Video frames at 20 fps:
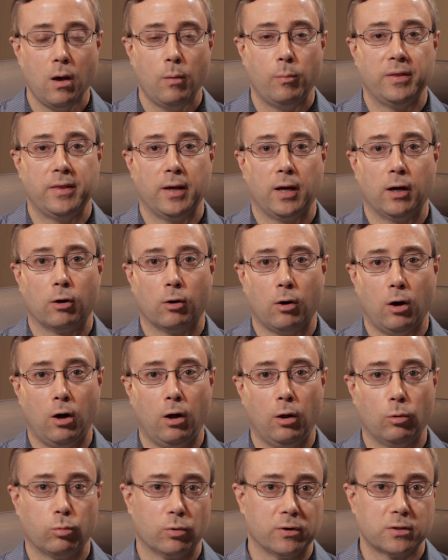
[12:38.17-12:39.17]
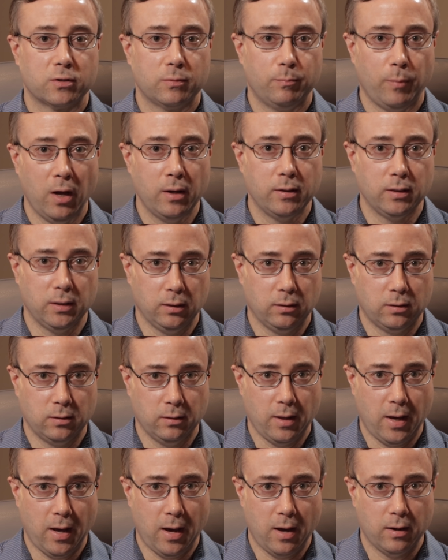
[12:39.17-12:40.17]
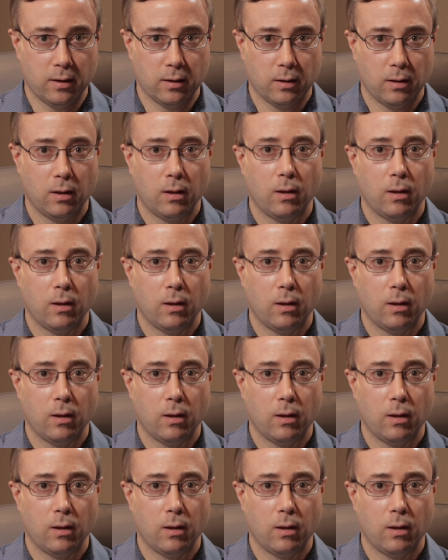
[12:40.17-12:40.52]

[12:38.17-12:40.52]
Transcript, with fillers: but they are all responding to that